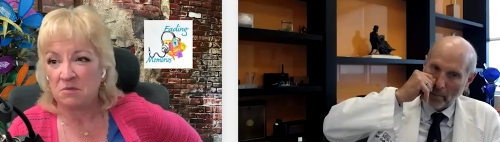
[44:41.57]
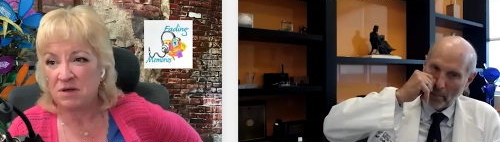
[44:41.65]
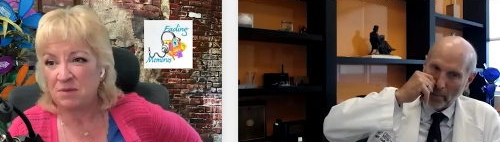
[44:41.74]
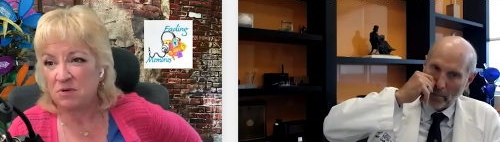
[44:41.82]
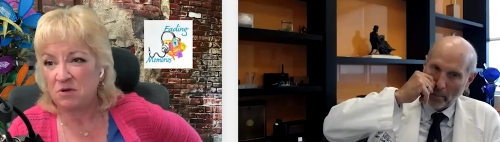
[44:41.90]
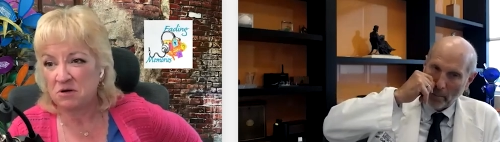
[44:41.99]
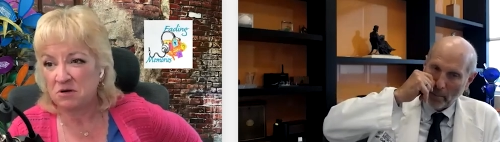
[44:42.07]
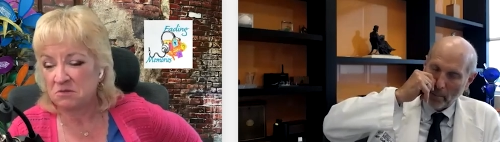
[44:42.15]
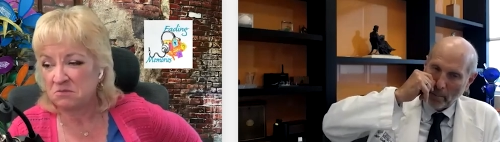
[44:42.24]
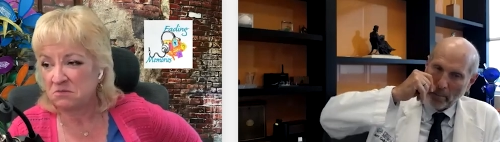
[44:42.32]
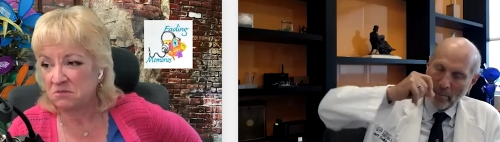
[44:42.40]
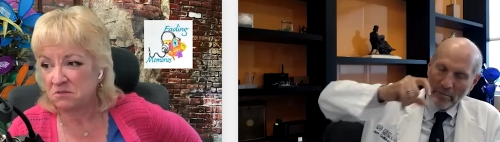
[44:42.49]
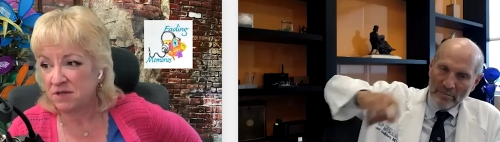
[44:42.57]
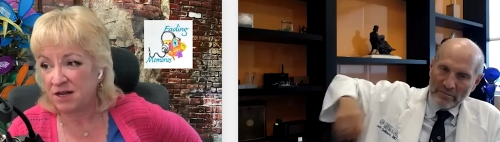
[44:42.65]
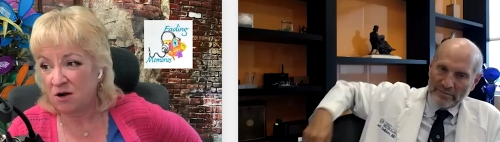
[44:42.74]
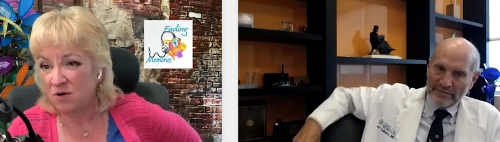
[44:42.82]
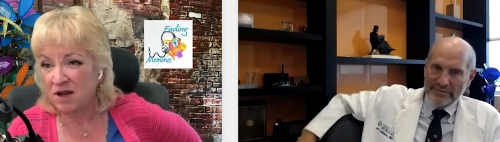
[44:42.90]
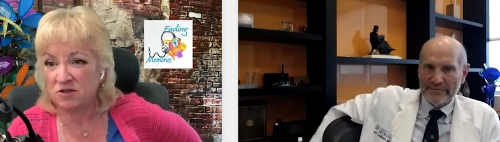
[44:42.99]
Speaker 1: People are, they
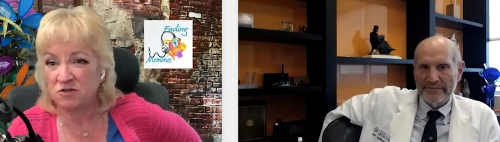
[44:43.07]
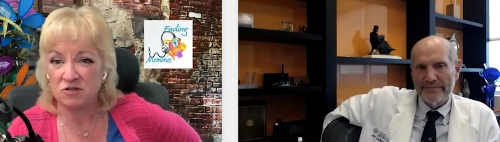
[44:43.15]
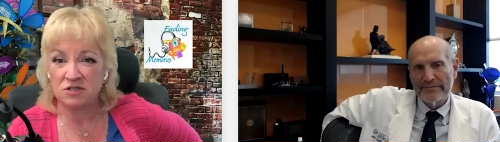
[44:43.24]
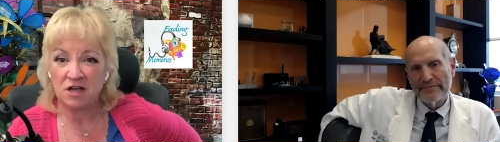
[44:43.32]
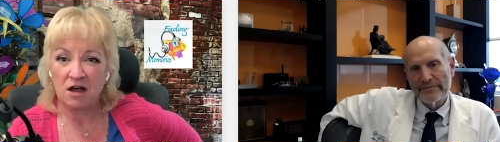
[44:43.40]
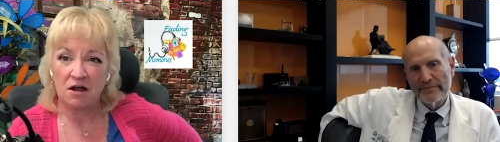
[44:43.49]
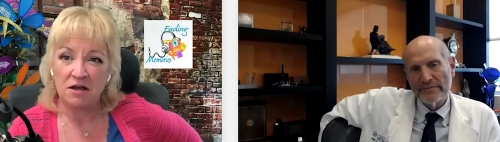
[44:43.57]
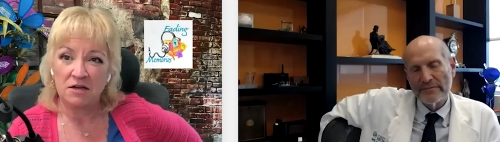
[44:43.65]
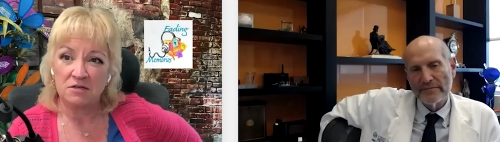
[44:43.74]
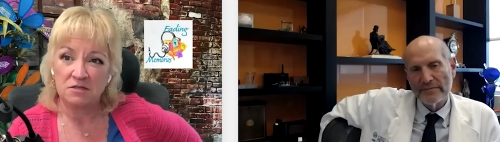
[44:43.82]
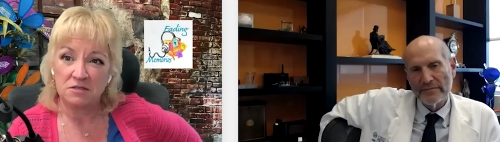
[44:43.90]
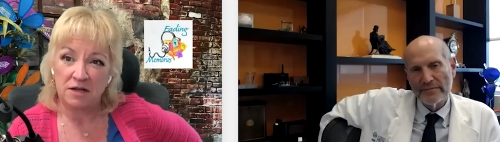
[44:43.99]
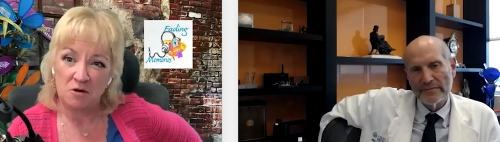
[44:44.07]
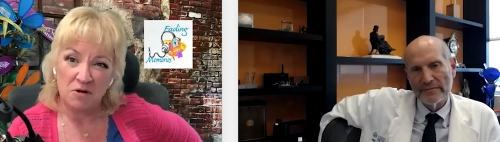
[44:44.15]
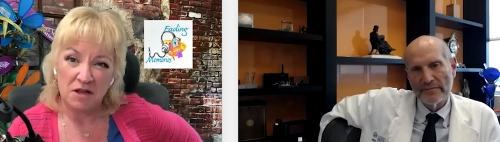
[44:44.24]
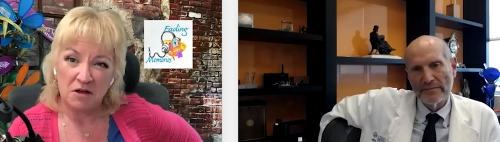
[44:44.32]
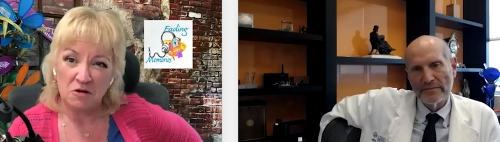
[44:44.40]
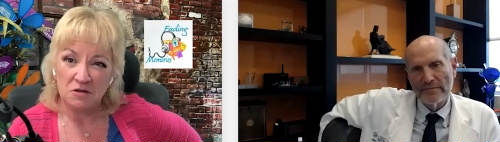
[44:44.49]
don't exercise, they
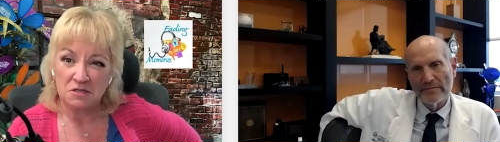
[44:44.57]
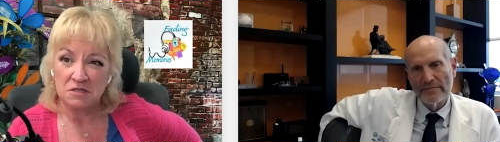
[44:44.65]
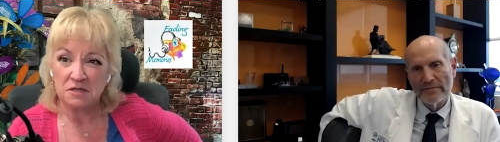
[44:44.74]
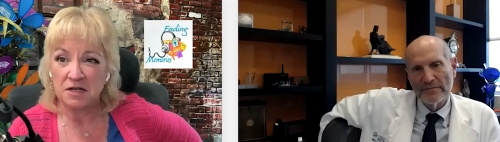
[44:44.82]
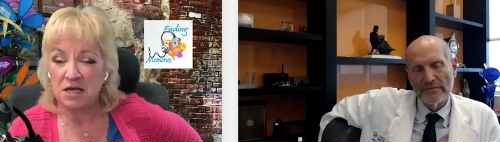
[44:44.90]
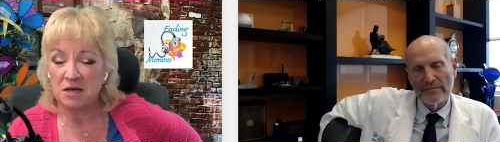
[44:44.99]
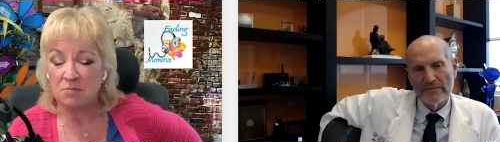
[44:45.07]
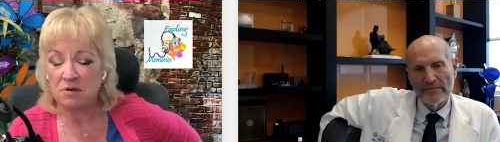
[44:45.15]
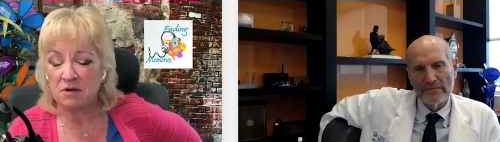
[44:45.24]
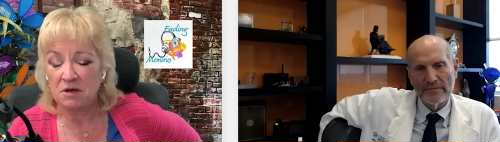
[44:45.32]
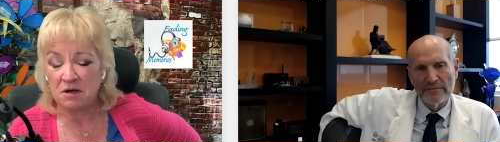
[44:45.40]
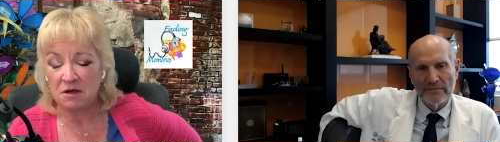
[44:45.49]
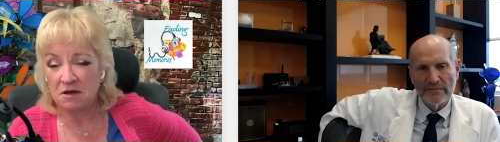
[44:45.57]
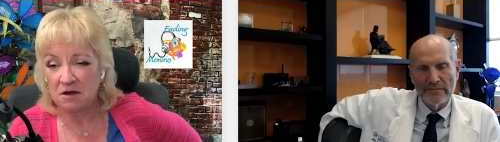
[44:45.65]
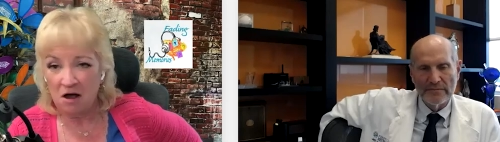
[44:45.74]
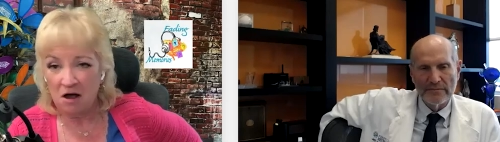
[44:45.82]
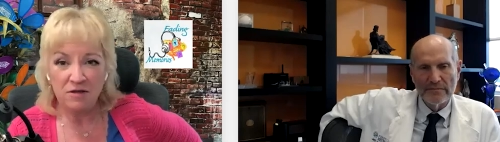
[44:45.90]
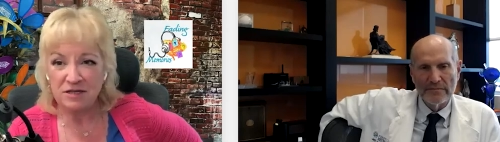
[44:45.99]
don't get good sleep.
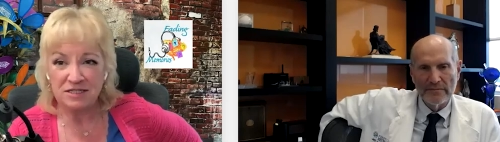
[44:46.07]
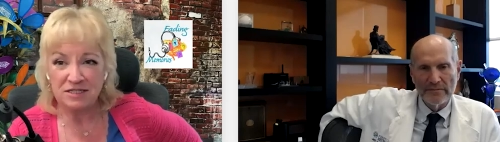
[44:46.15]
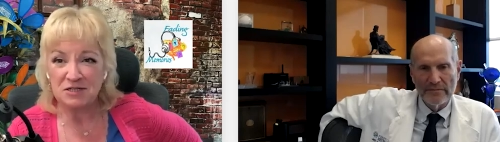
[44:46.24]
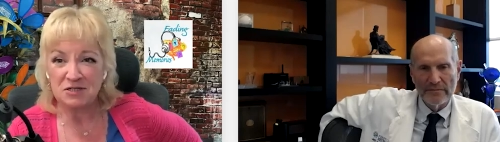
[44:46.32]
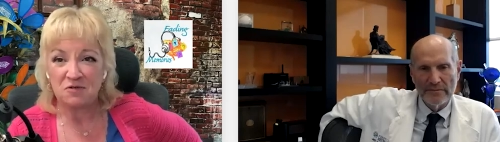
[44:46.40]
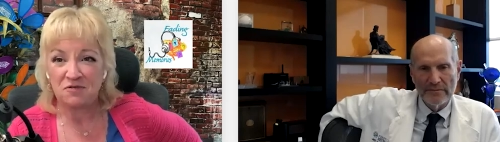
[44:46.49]
All these things are